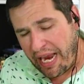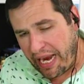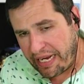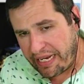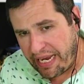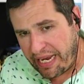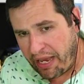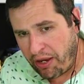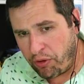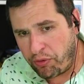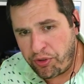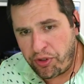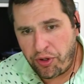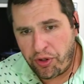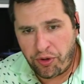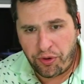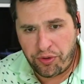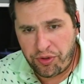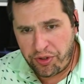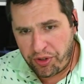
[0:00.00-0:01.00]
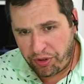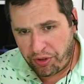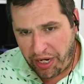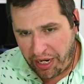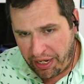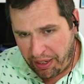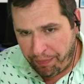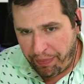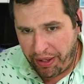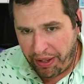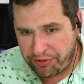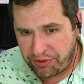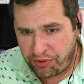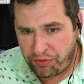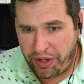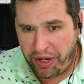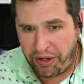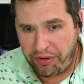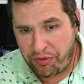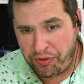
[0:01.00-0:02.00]
And now you're kind of
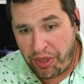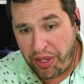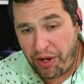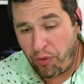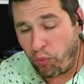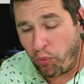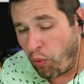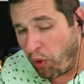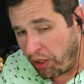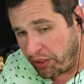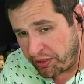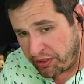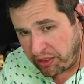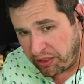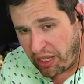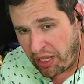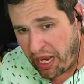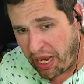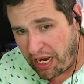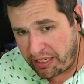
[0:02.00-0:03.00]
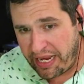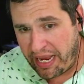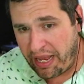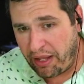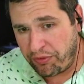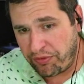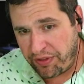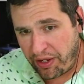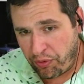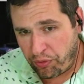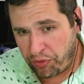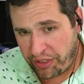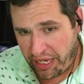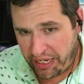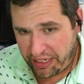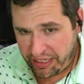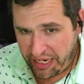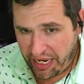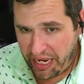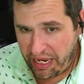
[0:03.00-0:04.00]
bouncing around. There was lockdowns
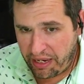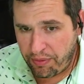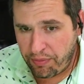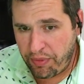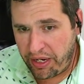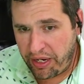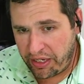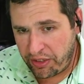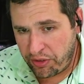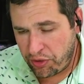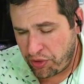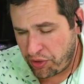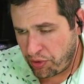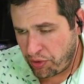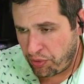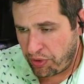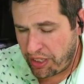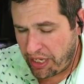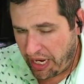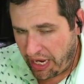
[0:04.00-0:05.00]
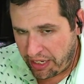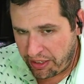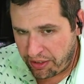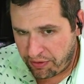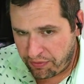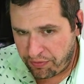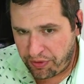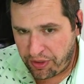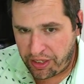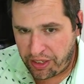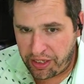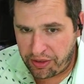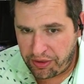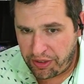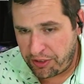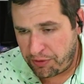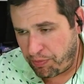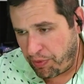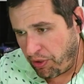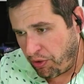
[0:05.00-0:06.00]
that came into the end of
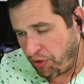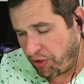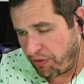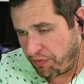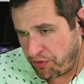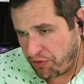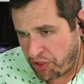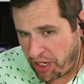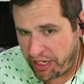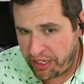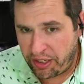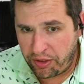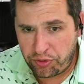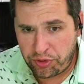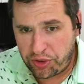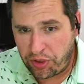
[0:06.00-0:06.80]
this period of China.